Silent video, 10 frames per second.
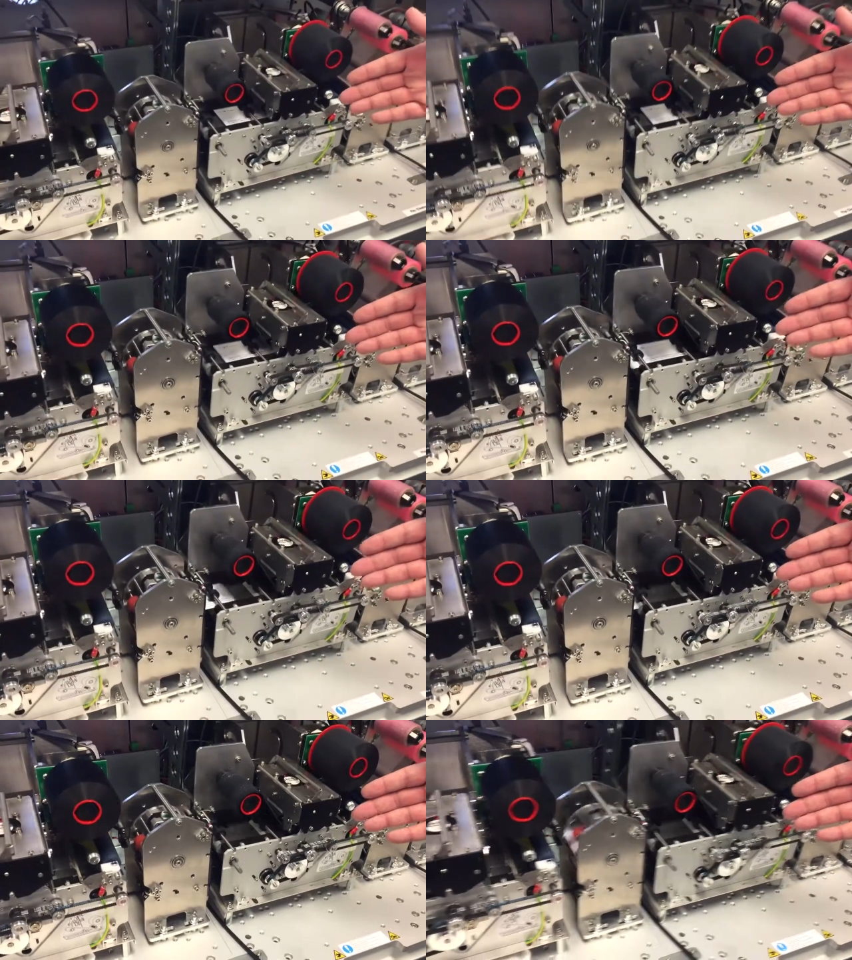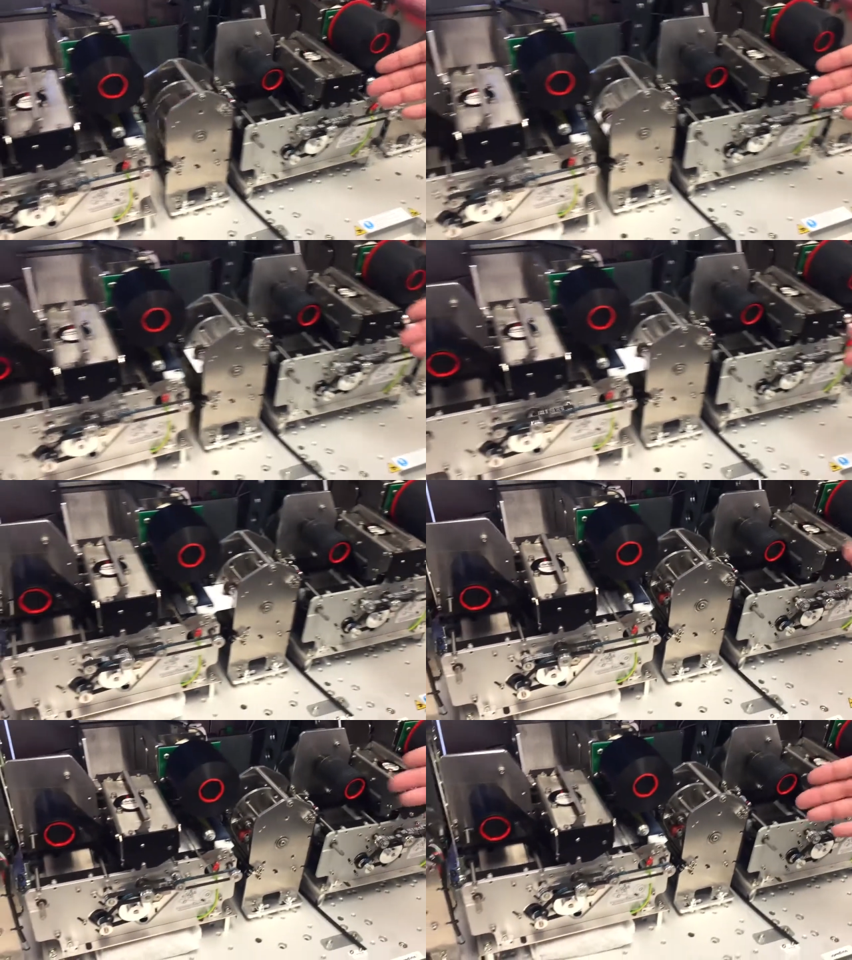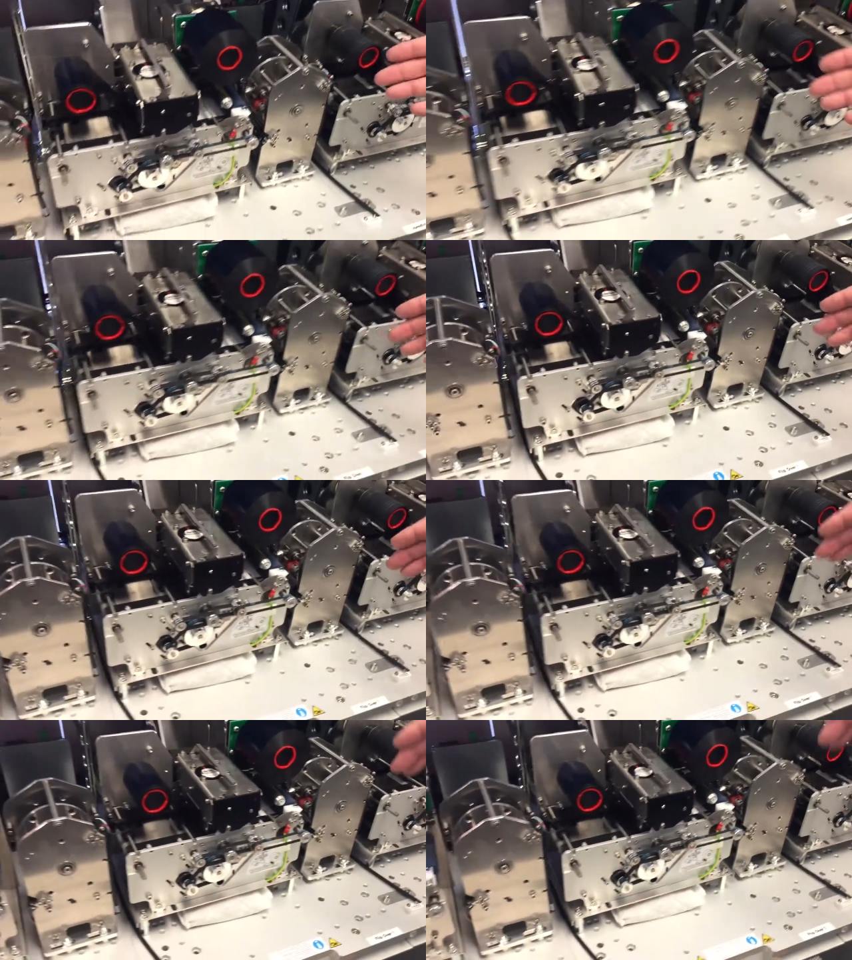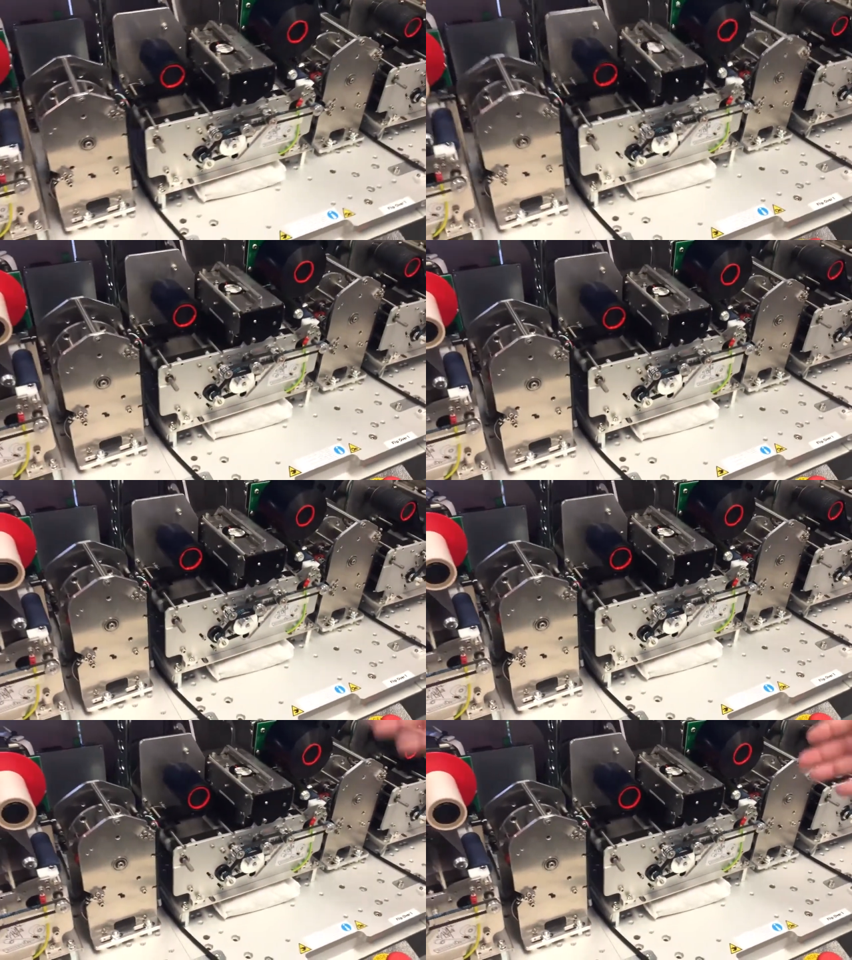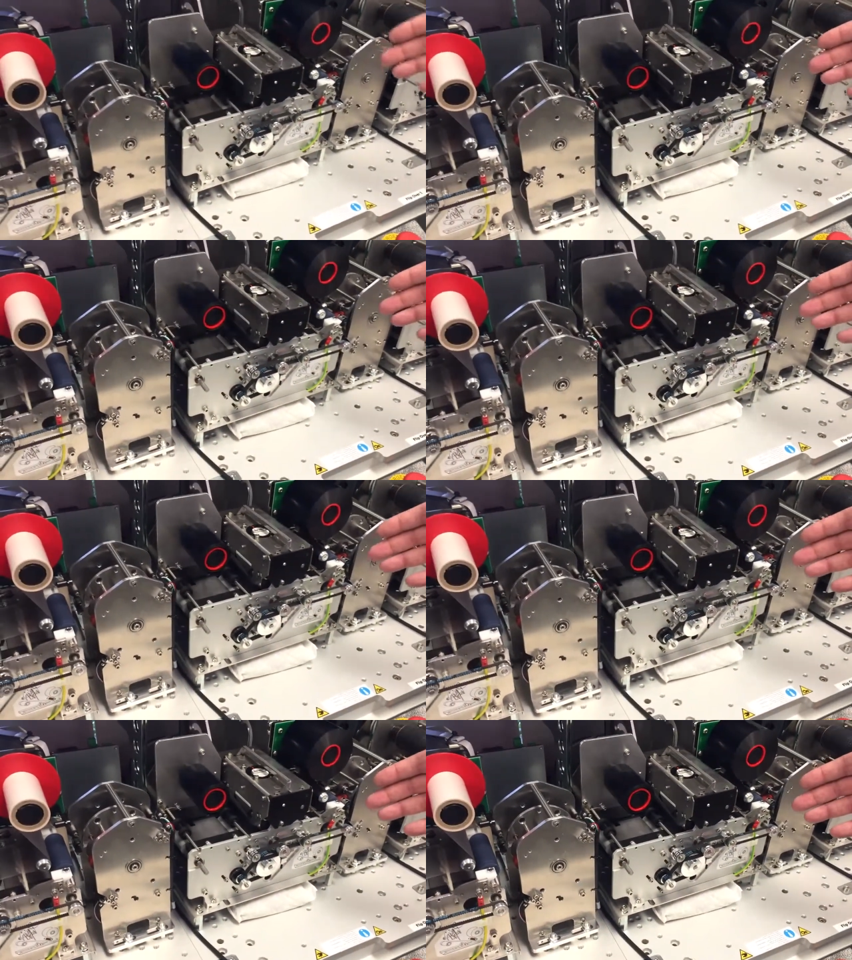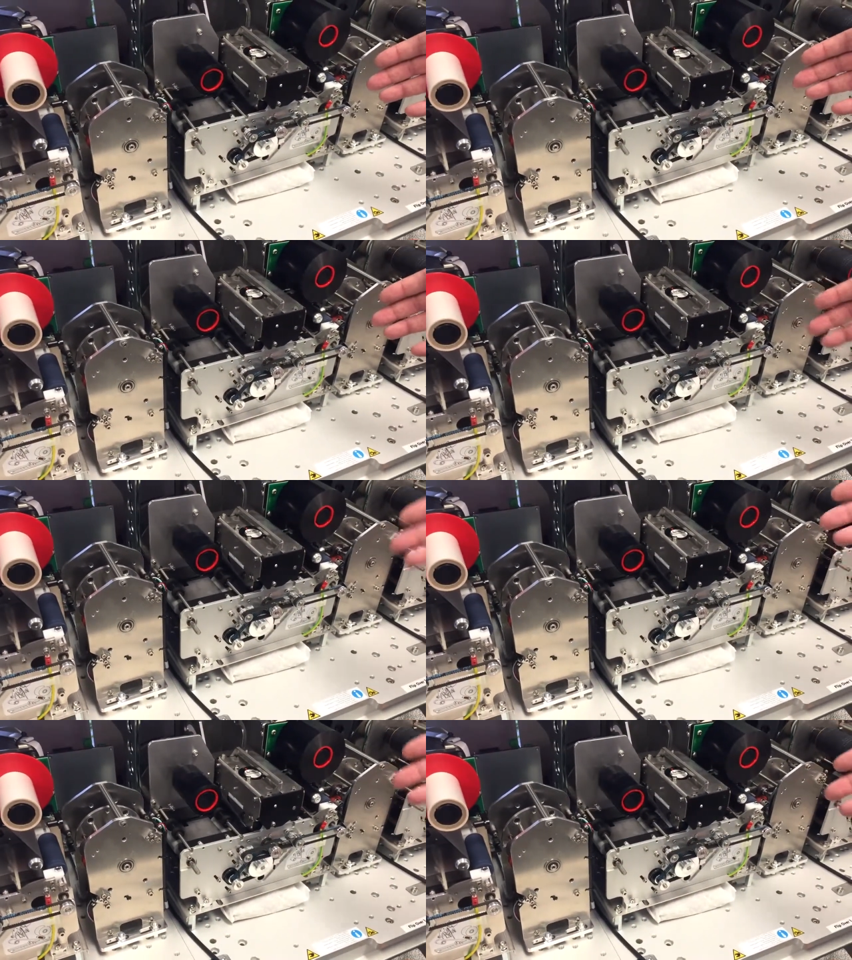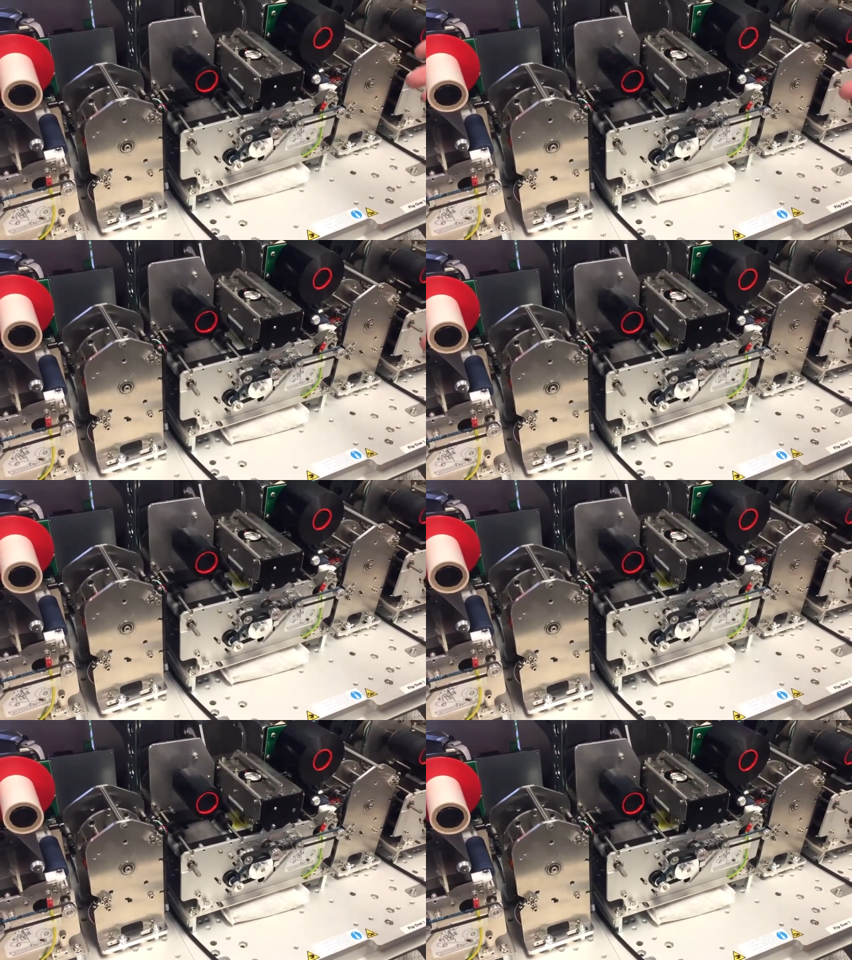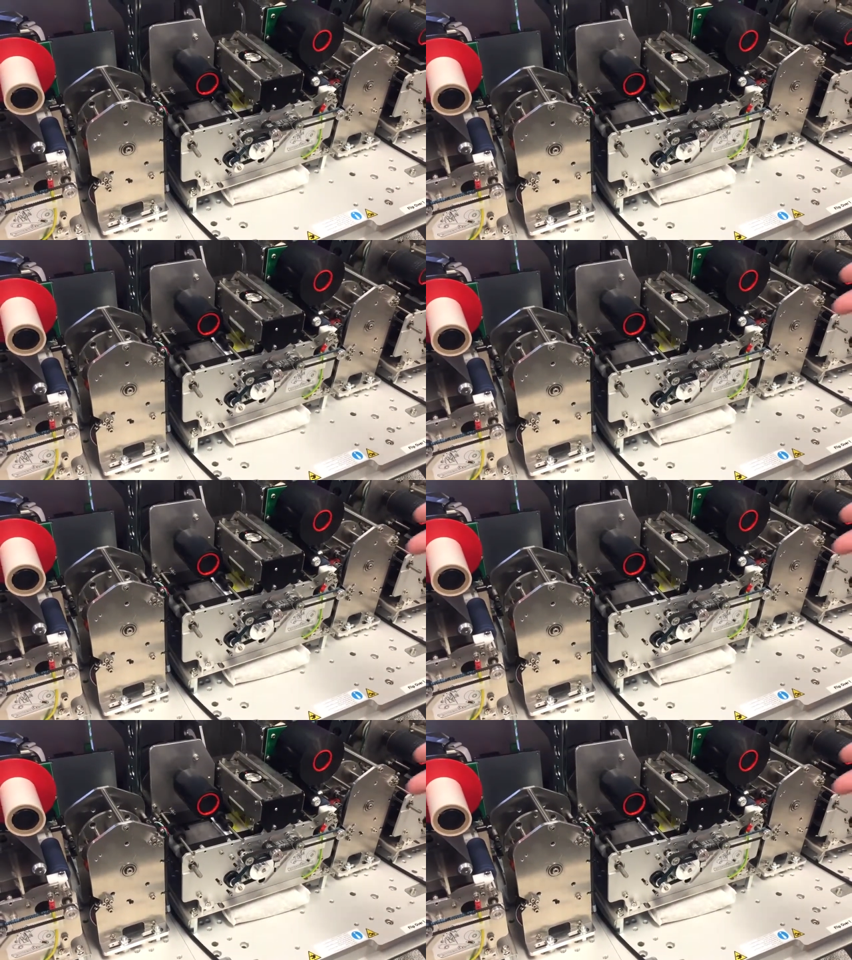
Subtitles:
[unreadable: no face in view]